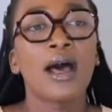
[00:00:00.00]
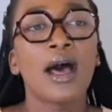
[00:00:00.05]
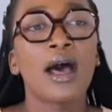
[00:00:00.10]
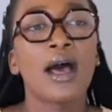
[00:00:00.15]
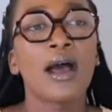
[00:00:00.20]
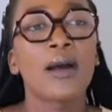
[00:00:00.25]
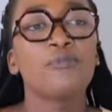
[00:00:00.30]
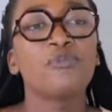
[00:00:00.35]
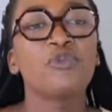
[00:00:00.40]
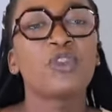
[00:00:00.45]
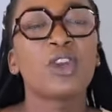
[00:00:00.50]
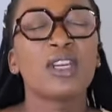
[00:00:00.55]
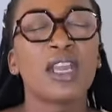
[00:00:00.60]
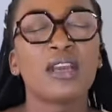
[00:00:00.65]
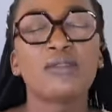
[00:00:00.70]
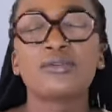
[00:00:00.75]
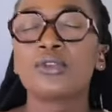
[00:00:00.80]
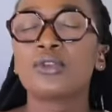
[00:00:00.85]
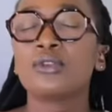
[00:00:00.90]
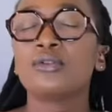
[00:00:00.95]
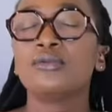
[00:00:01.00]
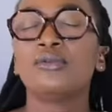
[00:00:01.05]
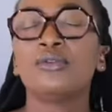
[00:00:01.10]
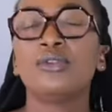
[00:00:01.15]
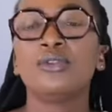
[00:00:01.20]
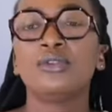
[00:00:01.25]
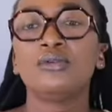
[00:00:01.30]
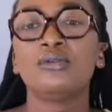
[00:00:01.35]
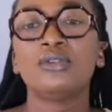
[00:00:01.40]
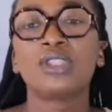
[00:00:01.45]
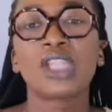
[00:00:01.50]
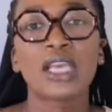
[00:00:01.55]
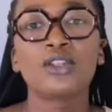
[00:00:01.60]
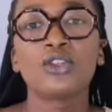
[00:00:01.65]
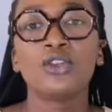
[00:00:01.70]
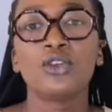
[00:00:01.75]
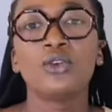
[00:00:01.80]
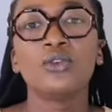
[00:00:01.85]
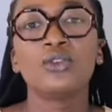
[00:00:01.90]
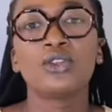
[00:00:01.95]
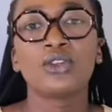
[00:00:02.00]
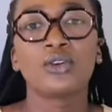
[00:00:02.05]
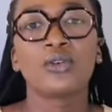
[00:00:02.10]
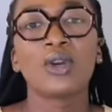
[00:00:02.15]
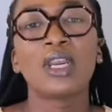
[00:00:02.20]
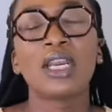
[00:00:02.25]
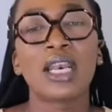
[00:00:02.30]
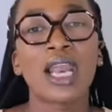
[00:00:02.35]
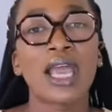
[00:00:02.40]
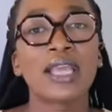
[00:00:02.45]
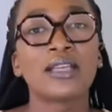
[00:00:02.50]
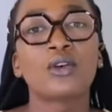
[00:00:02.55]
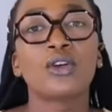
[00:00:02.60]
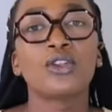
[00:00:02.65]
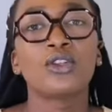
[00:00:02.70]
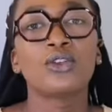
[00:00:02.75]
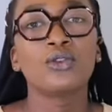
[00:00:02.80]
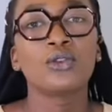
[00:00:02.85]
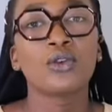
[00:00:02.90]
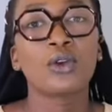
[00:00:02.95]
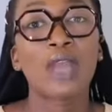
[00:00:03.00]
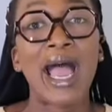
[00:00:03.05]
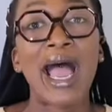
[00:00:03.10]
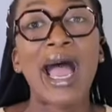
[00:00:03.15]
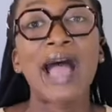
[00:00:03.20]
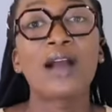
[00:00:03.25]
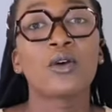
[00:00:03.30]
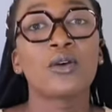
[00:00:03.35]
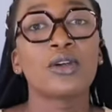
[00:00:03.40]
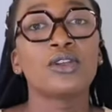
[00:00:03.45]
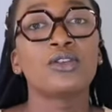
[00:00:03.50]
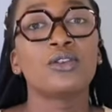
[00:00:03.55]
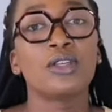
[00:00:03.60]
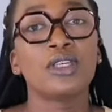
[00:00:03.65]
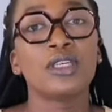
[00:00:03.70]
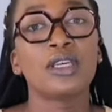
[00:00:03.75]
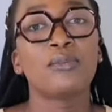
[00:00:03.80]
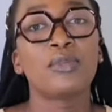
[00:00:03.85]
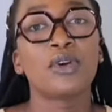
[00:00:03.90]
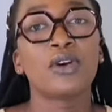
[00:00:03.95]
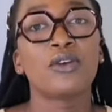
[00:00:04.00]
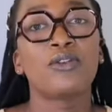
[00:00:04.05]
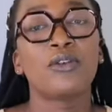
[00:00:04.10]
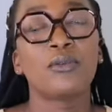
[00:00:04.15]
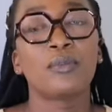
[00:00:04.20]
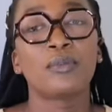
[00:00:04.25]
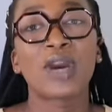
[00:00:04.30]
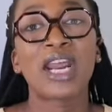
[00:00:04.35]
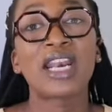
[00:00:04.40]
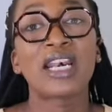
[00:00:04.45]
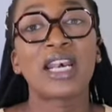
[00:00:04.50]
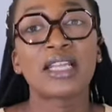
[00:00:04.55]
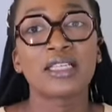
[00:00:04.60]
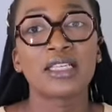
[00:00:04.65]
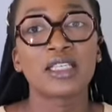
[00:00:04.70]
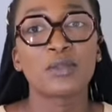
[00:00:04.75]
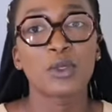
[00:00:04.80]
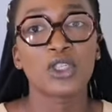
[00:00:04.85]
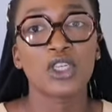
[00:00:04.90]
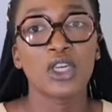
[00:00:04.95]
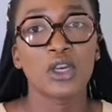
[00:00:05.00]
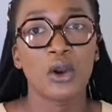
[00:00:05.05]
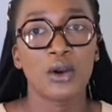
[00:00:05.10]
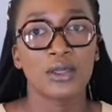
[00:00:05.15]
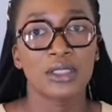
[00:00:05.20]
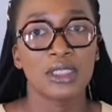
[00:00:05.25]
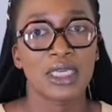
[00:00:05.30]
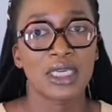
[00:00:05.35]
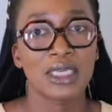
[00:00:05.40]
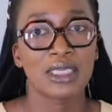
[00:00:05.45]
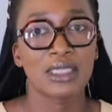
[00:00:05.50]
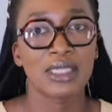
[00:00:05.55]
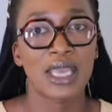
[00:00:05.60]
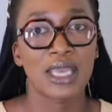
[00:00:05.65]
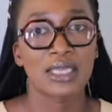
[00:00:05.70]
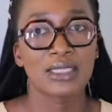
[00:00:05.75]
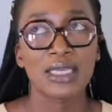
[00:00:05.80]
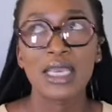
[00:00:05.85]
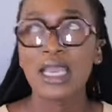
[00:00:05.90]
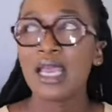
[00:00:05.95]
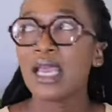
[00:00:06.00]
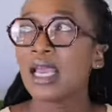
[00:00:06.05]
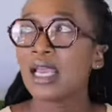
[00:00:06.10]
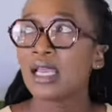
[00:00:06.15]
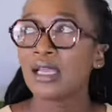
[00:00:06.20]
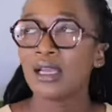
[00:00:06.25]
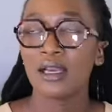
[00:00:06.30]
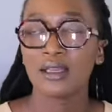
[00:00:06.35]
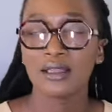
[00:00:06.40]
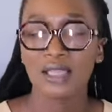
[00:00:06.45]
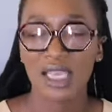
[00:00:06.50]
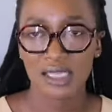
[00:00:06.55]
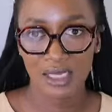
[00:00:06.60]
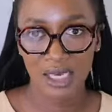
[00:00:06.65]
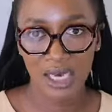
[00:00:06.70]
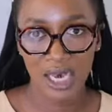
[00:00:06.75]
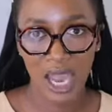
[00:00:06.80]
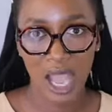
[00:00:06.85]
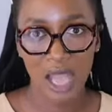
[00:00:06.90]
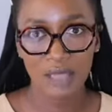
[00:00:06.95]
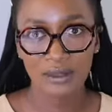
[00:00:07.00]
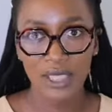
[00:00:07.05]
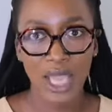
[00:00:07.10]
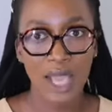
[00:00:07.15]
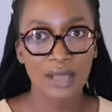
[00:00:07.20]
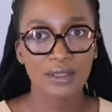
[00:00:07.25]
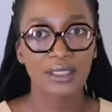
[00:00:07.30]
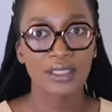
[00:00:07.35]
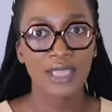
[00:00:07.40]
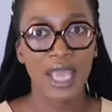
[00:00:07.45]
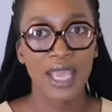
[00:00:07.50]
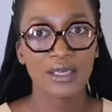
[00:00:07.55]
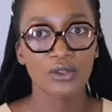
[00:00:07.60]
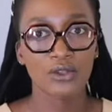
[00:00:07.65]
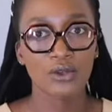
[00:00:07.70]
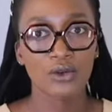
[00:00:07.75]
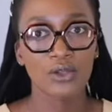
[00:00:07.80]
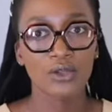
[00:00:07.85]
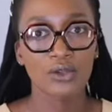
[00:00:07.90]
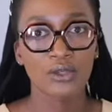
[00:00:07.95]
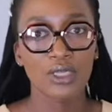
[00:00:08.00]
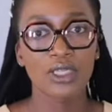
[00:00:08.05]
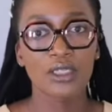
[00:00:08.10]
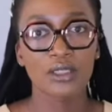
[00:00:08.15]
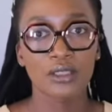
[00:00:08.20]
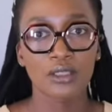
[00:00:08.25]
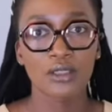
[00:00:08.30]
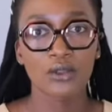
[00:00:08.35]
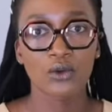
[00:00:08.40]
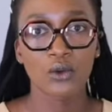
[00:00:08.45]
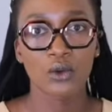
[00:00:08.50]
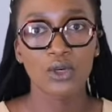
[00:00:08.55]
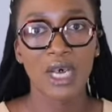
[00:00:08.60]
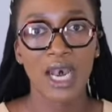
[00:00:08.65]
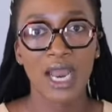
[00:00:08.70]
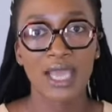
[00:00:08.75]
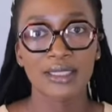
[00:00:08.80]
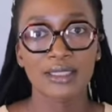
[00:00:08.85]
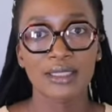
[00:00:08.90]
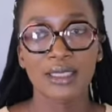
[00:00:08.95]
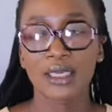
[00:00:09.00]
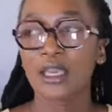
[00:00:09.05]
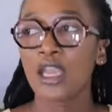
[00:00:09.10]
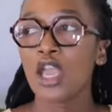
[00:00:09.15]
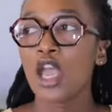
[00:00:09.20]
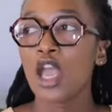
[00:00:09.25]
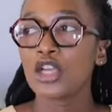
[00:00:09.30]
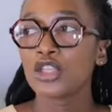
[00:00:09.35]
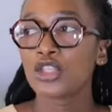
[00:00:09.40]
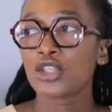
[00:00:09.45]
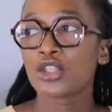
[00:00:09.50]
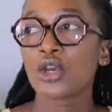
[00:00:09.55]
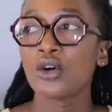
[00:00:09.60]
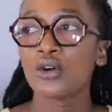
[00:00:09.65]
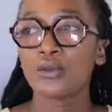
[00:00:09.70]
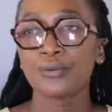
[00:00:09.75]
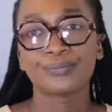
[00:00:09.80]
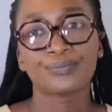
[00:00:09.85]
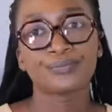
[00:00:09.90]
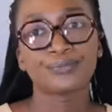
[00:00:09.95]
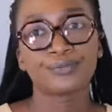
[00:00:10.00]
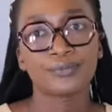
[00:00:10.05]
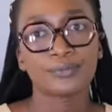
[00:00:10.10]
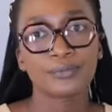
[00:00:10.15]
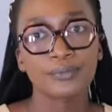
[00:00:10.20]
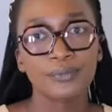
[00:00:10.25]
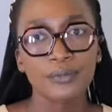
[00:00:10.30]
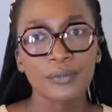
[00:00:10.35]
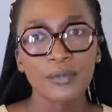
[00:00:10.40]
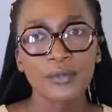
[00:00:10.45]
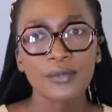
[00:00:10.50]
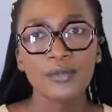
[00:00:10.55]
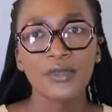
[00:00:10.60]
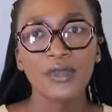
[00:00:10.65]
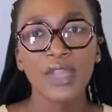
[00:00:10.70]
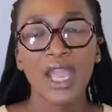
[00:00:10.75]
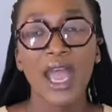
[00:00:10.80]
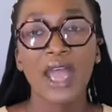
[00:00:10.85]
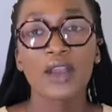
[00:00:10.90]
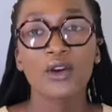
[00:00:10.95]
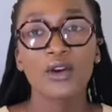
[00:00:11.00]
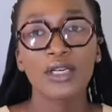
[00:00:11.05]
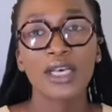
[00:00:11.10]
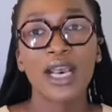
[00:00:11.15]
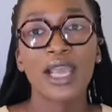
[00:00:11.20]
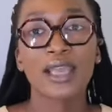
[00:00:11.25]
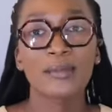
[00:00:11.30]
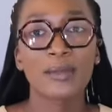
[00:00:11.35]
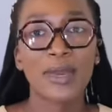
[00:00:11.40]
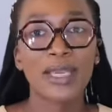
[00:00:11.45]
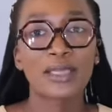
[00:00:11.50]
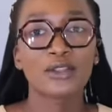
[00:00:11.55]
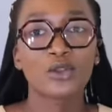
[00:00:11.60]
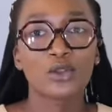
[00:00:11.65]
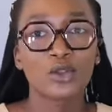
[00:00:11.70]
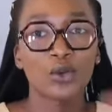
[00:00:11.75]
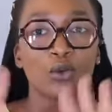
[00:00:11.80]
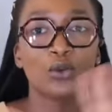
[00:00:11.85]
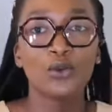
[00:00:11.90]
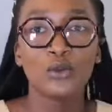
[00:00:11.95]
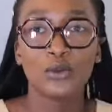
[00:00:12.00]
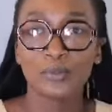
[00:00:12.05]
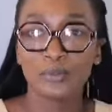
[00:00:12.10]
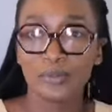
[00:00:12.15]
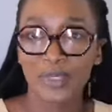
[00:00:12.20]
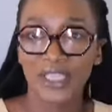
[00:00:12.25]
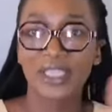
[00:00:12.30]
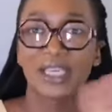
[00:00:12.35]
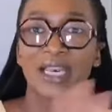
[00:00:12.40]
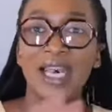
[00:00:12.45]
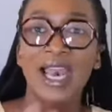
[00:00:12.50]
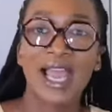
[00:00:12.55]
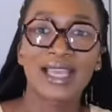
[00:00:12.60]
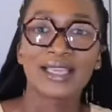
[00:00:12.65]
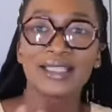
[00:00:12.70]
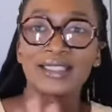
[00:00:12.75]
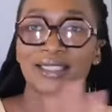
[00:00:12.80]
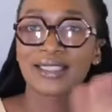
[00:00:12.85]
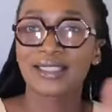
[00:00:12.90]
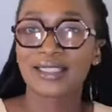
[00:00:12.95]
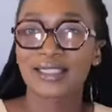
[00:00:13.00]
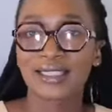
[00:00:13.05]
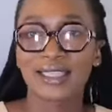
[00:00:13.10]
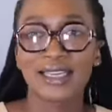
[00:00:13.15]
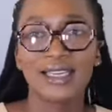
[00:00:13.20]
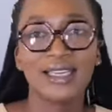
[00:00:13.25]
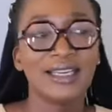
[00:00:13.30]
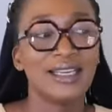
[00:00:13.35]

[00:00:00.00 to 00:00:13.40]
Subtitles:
Don't have to just use ring light, because you are going to need a bit of a bright light, especially on days that there's clouds outside. You need good lighting. So I got like my 2 big lights